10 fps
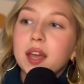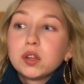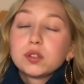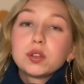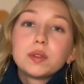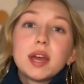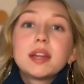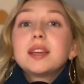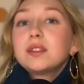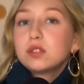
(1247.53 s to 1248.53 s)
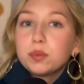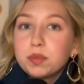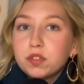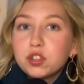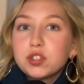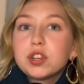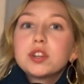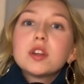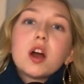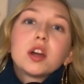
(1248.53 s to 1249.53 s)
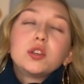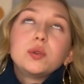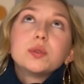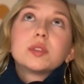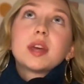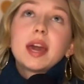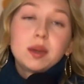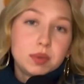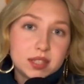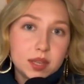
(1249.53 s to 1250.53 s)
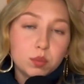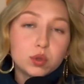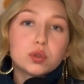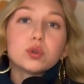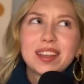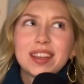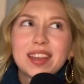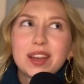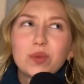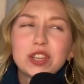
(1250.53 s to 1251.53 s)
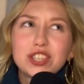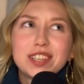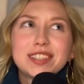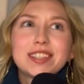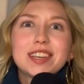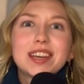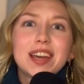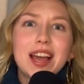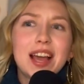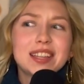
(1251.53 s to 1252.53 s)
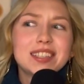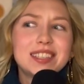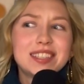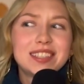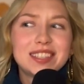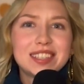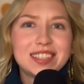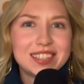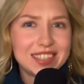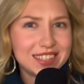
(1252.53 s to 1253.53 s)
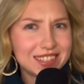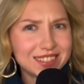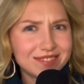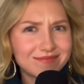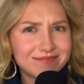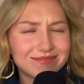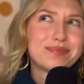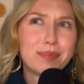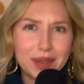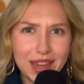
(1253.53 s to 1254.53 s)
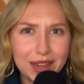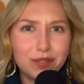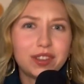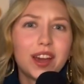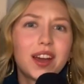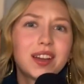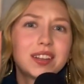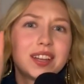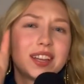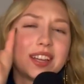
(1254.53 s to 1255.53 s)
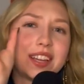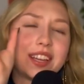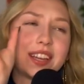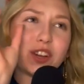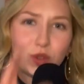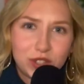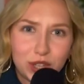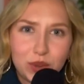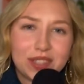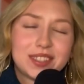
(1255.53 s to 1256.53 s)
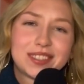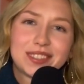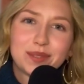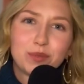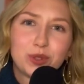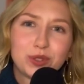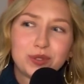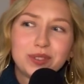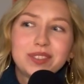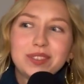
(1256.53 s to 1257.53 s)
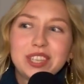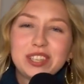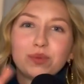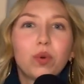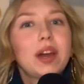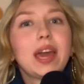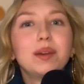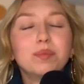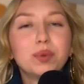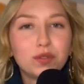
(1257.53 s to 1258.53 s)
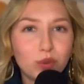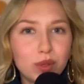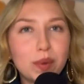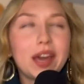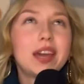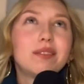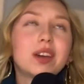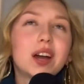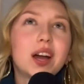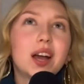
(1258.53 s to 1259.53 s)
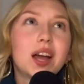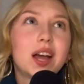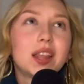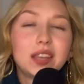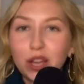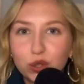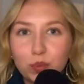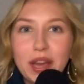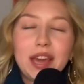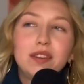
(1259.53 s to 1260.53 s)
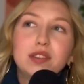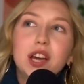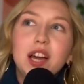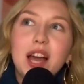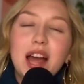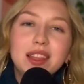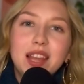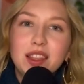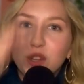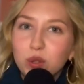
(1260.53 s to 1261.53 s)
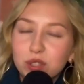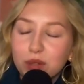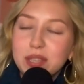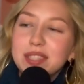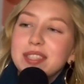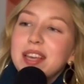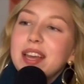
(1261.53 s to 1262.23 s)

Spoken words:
So then in supervision, I use the ABC model, which is the antecedent, behavior, consequence model, which is what came before the behavior, the actual behavior, and then the consequence.